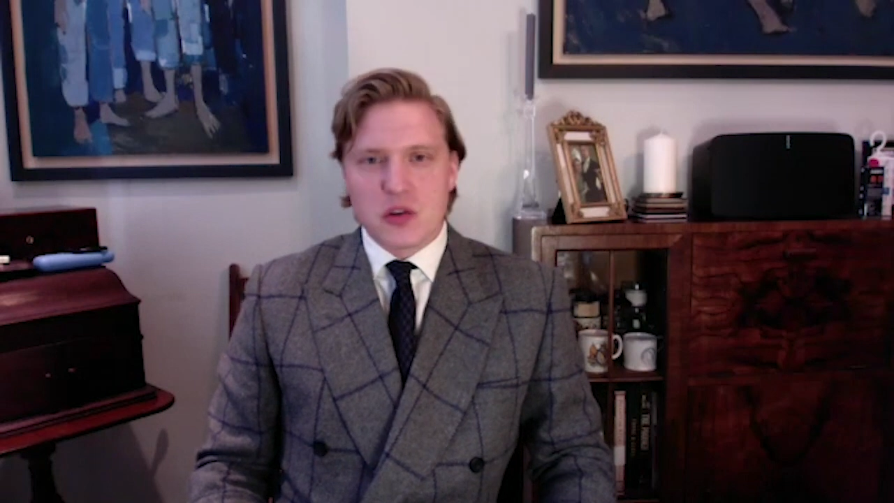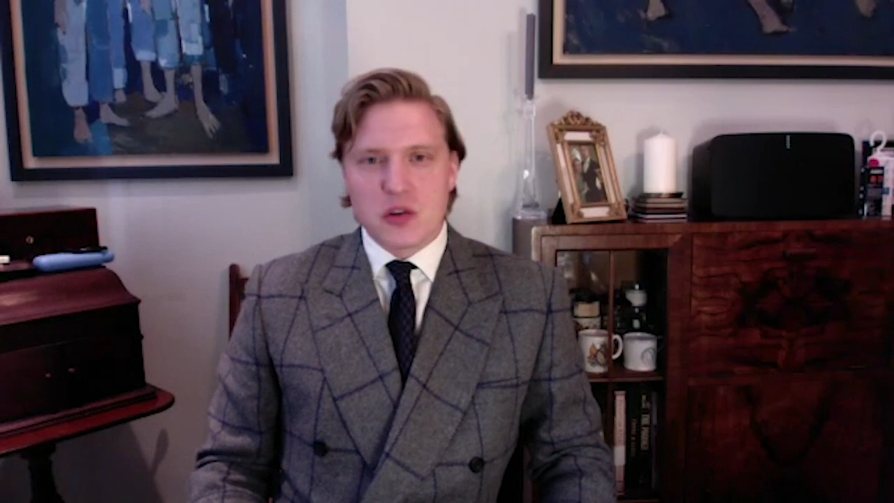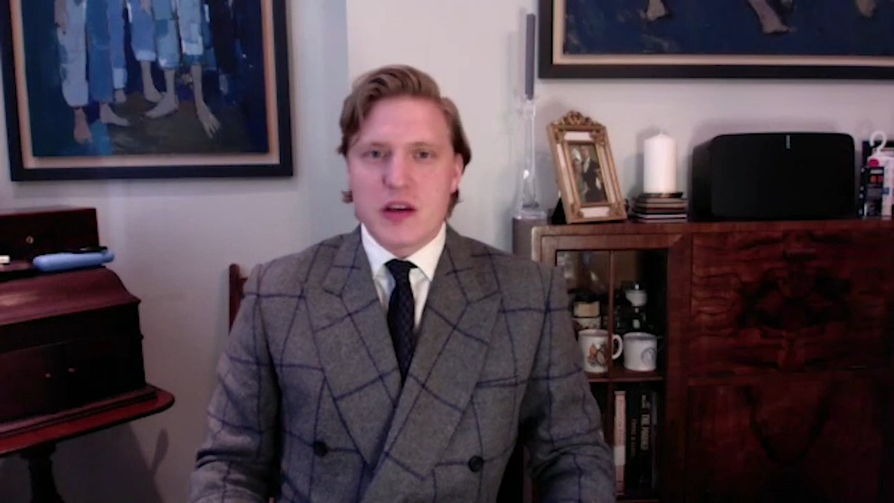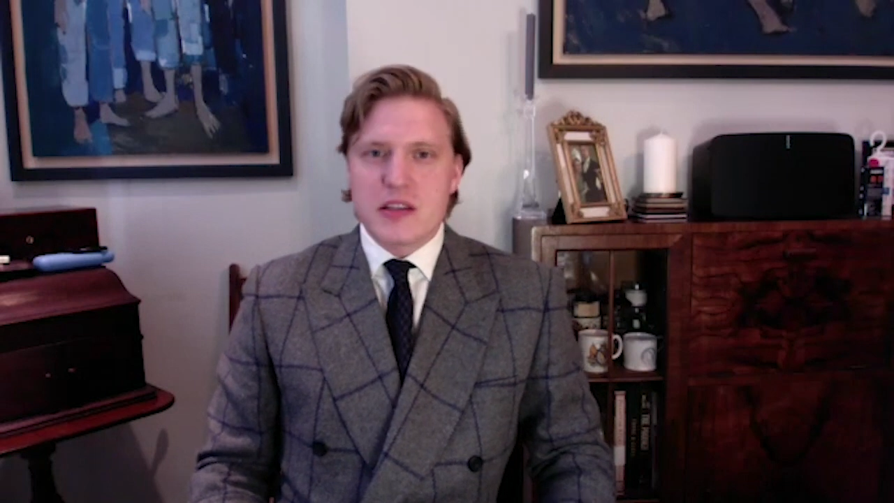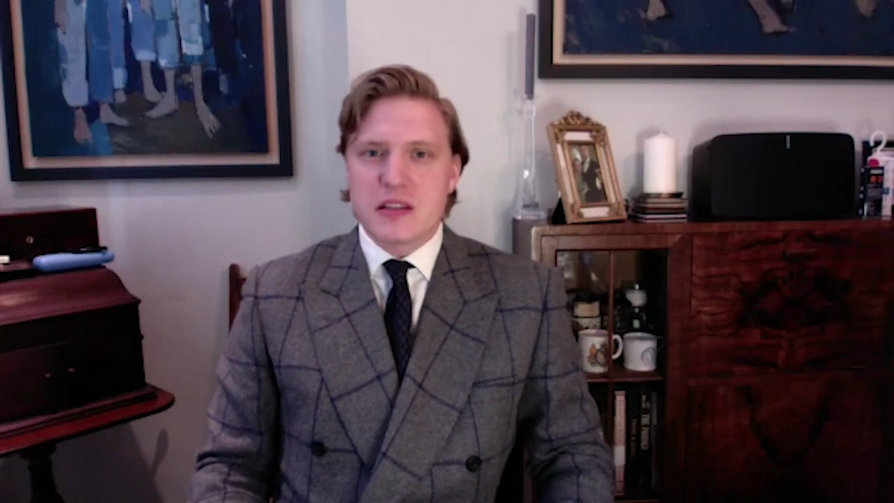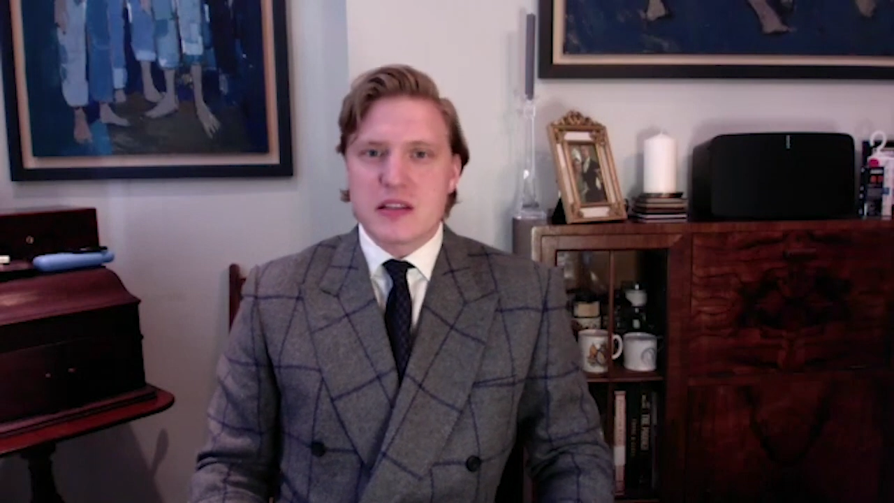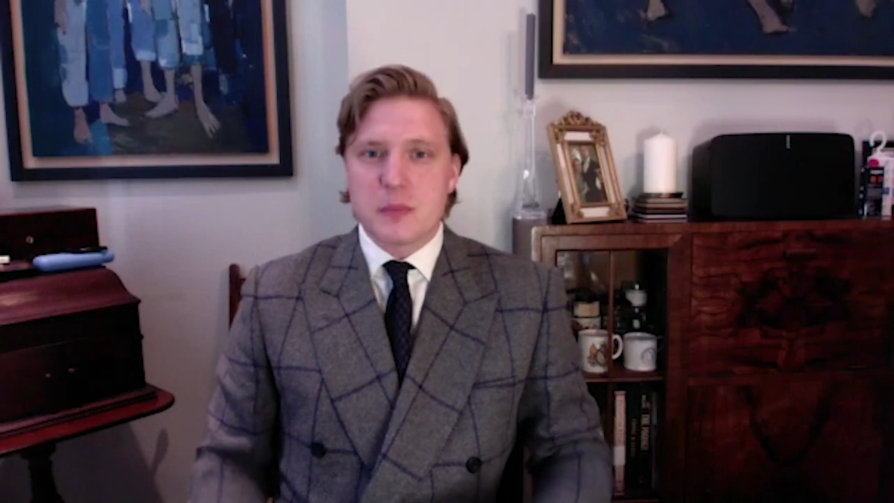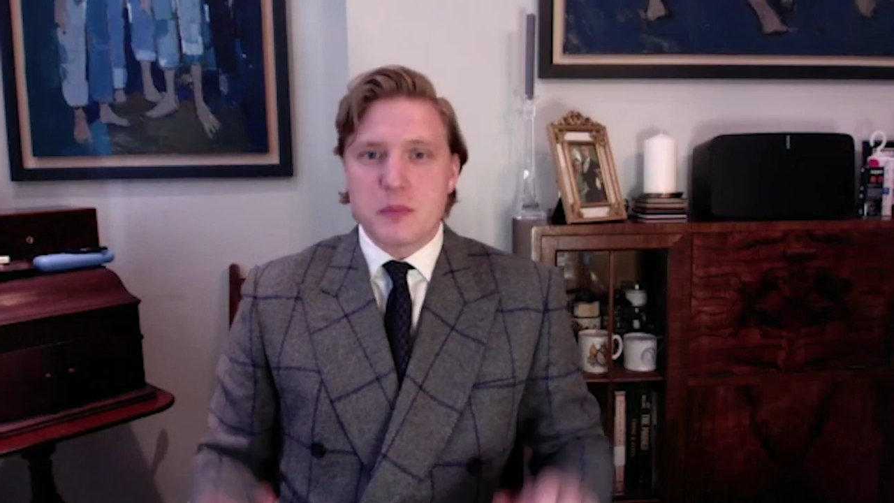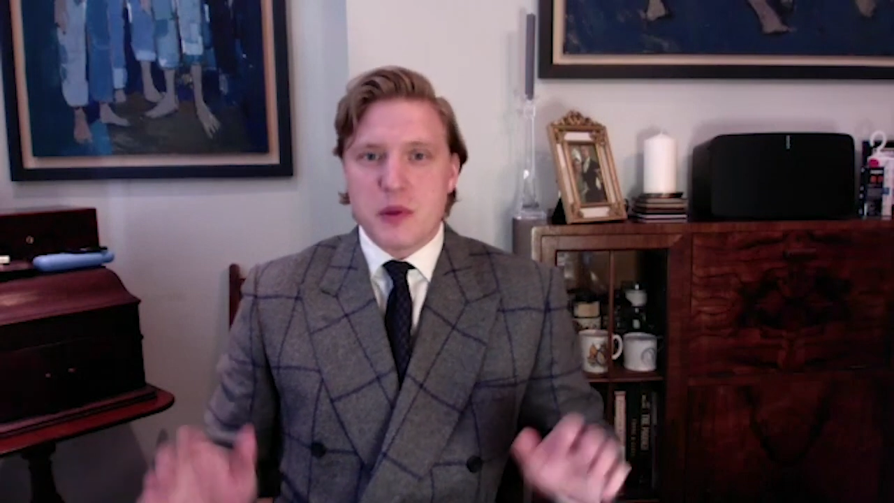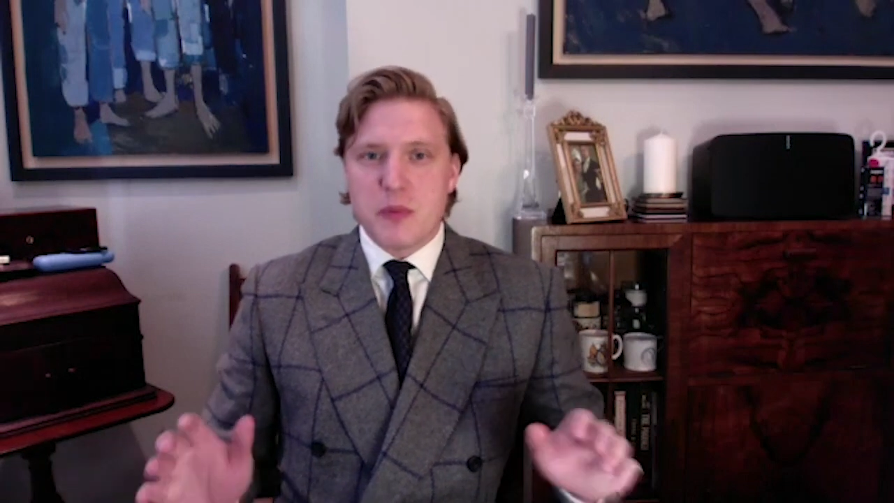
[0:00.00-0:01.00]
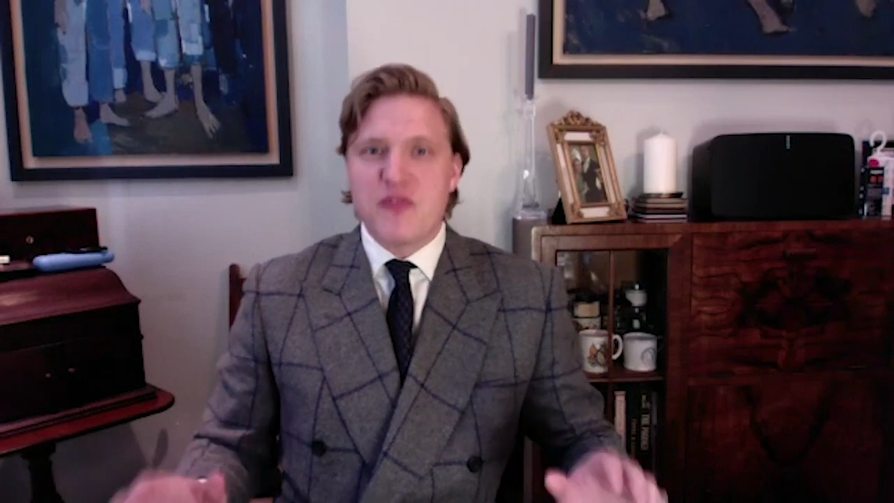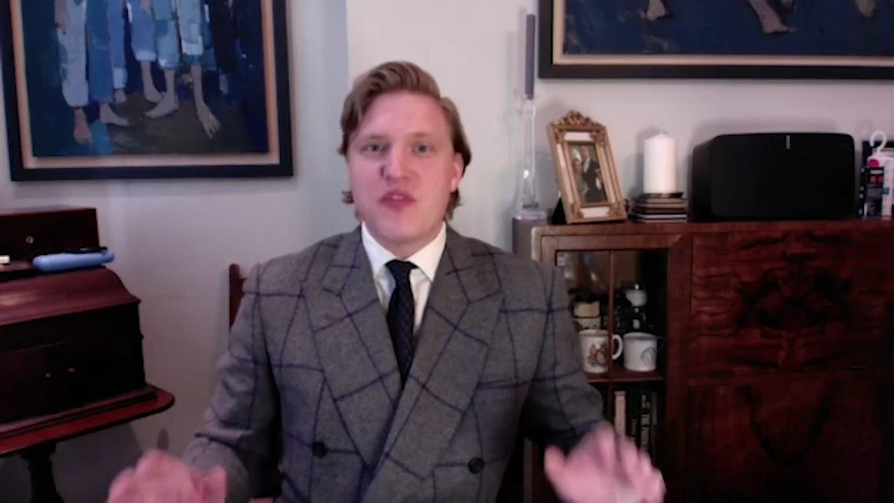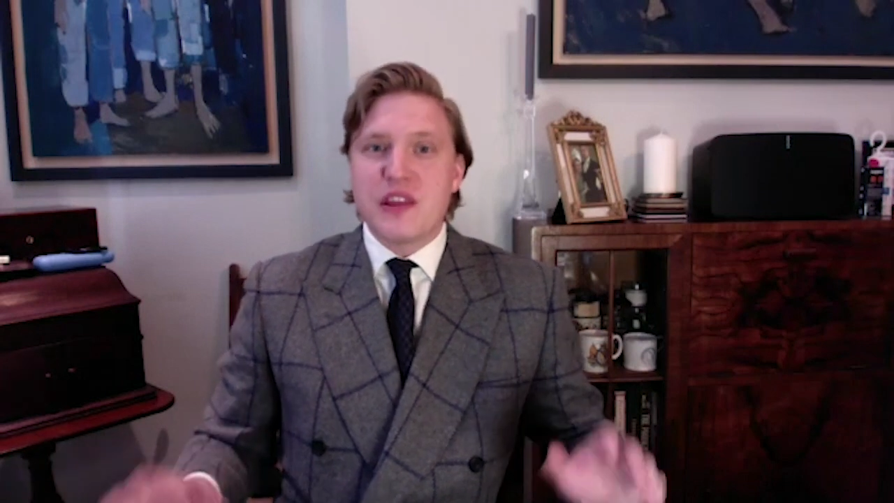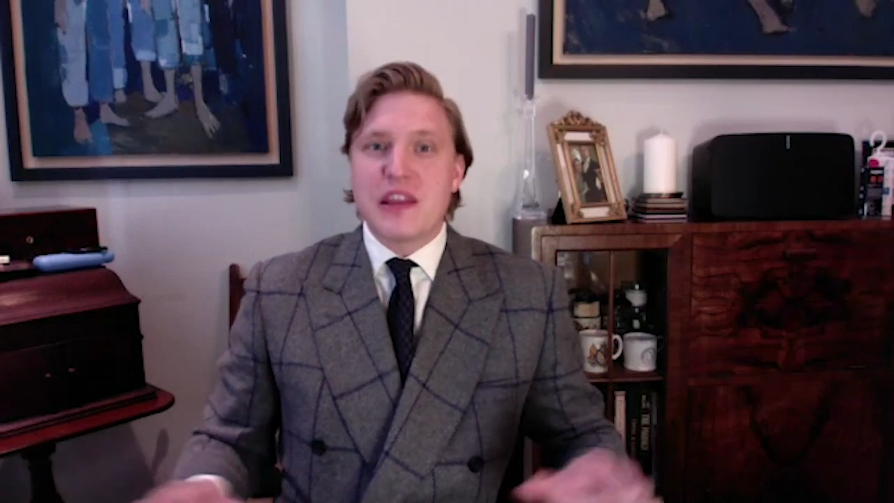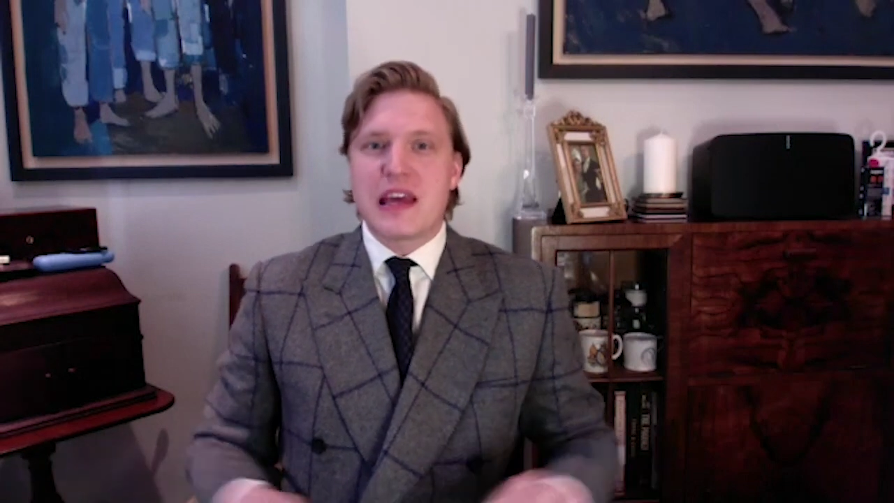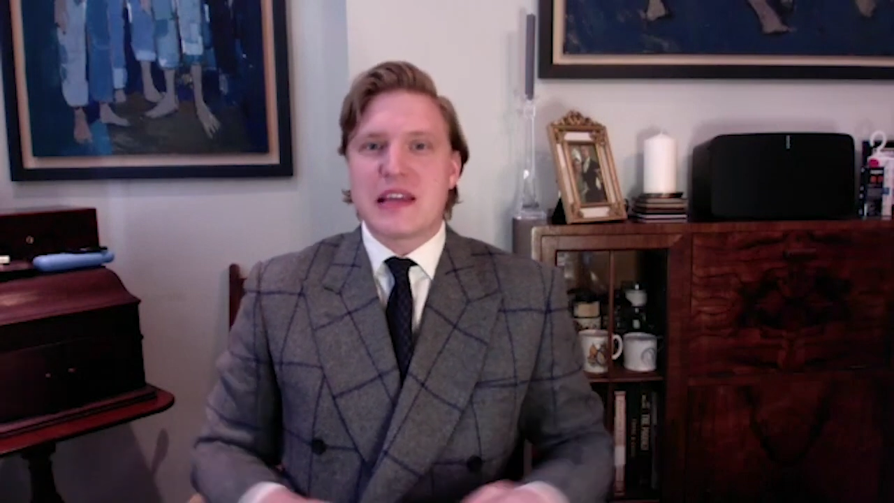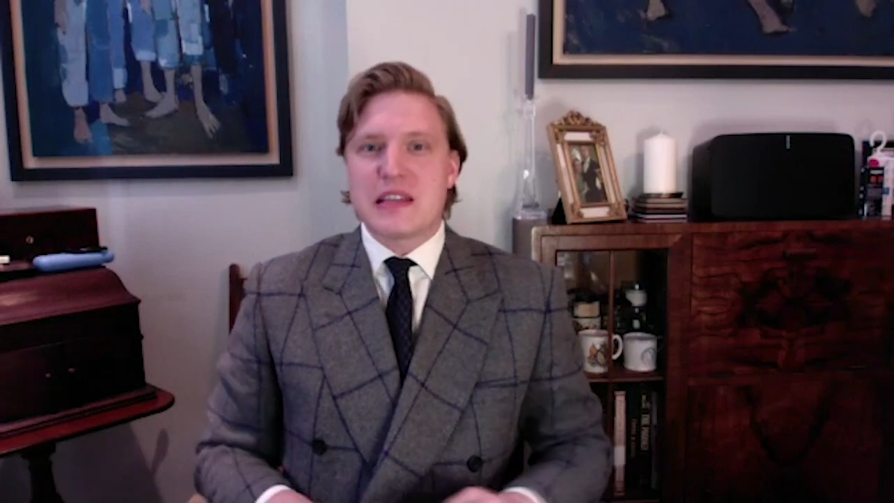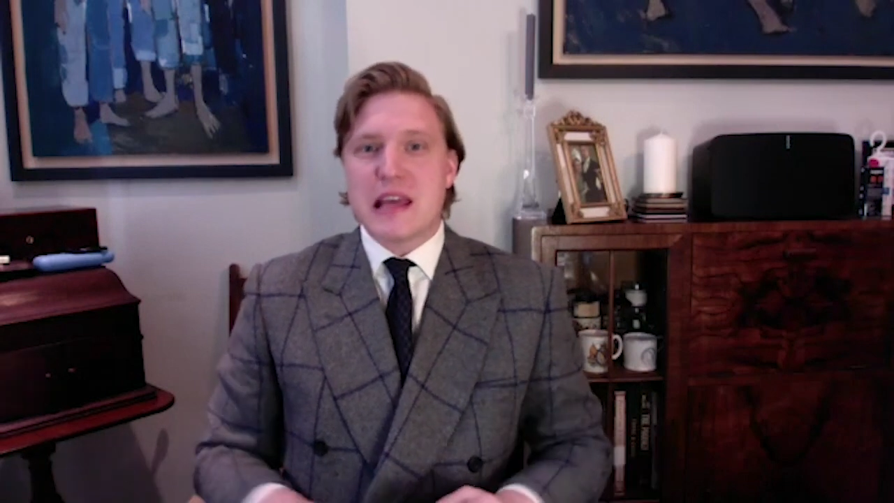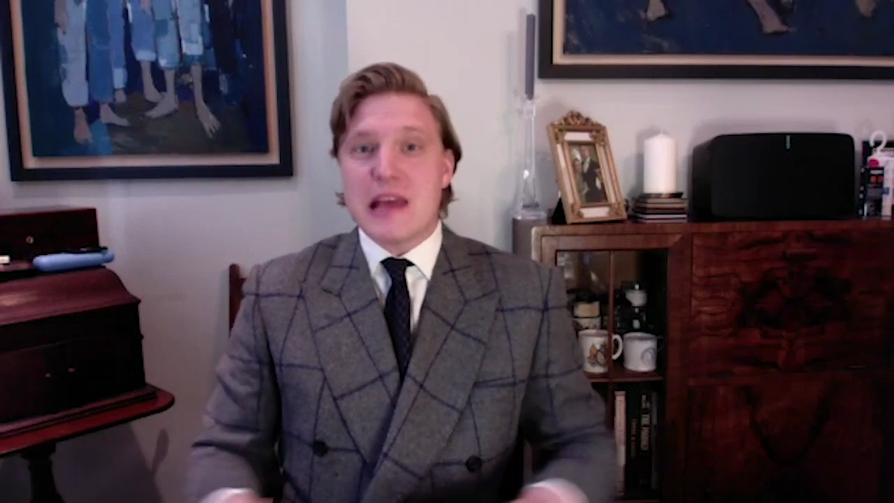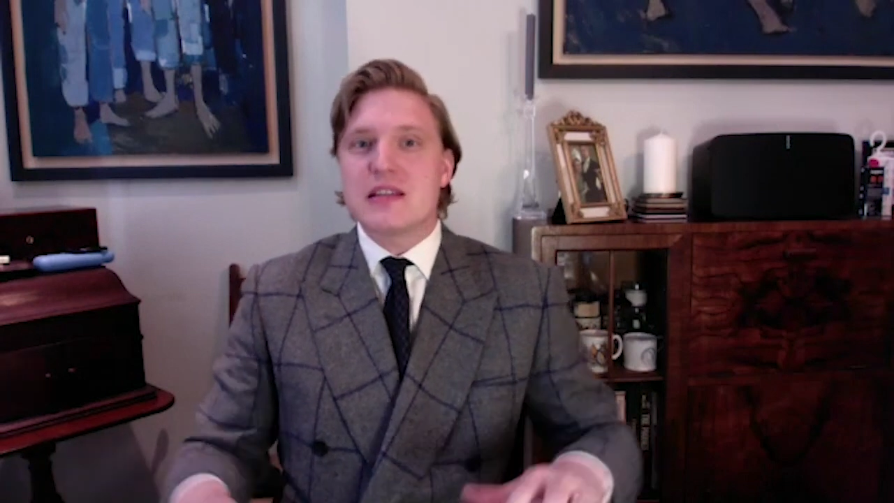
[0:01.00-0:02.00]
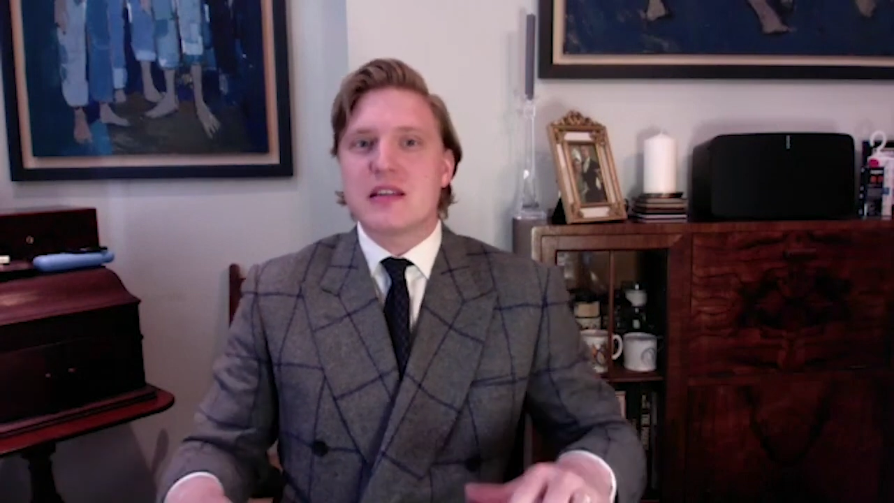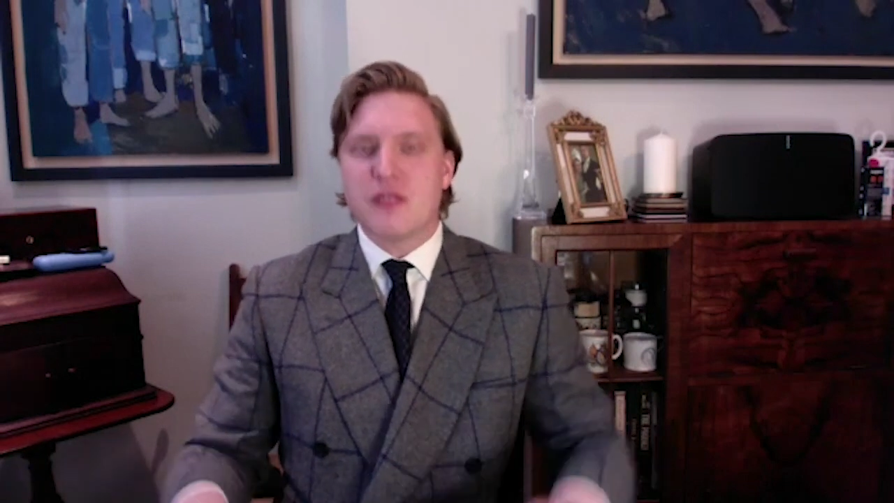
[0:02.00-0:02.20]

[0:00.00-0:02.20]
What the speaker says: crisis, the thing that gets hit